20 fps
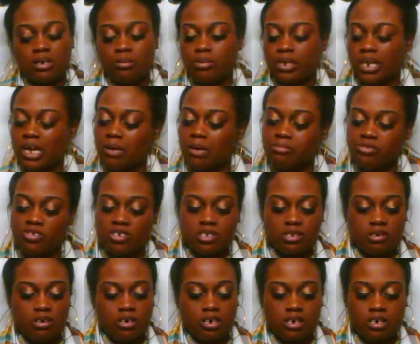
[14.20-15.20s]
but I'm
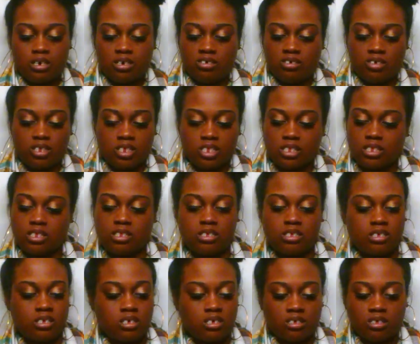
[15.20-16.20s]
just gonna
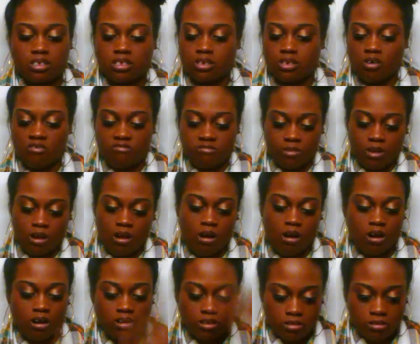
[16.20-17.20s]
just go from the
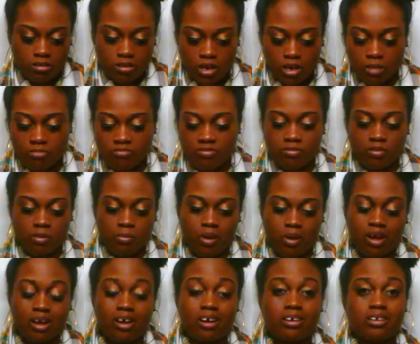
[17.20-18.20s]
heart, come from the
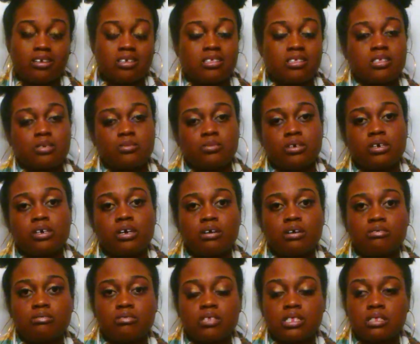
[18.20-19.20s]
mind, and see where it
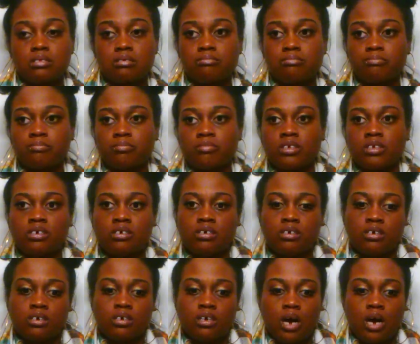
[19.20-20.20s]
goes.
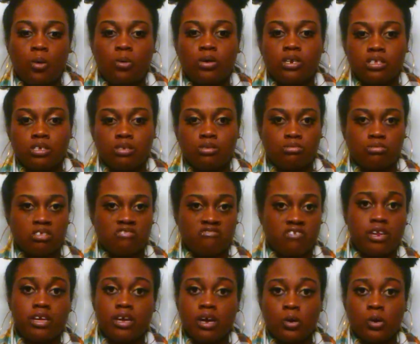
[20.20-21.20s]
I wanted to do this
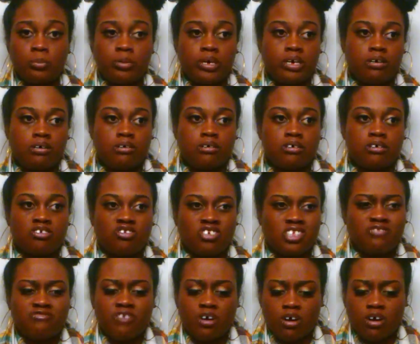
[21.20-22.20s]
video because
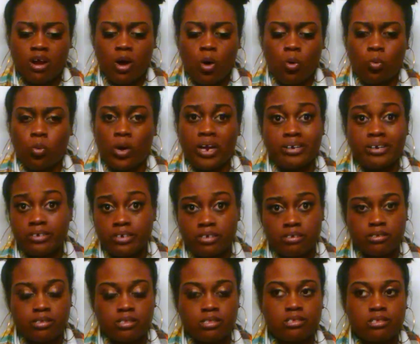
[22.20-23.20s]
just for
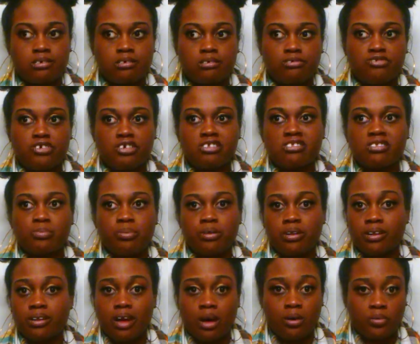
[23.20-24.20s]
awareness, just to put
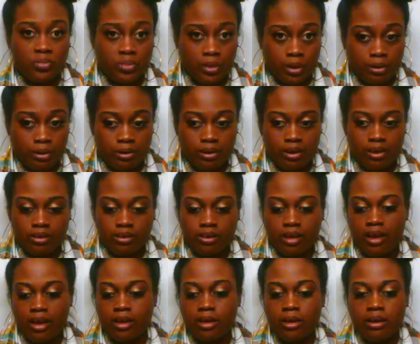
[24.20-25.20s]
it out there and
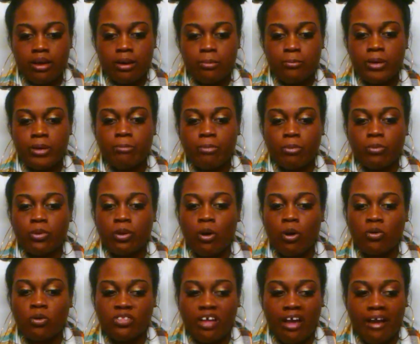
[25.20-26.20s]
let people
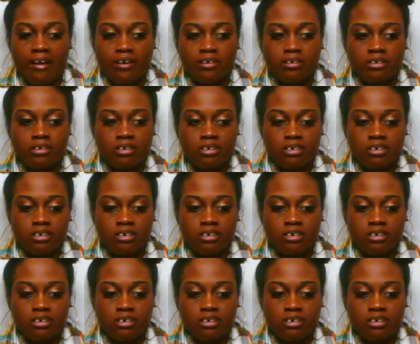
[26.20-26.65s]
know that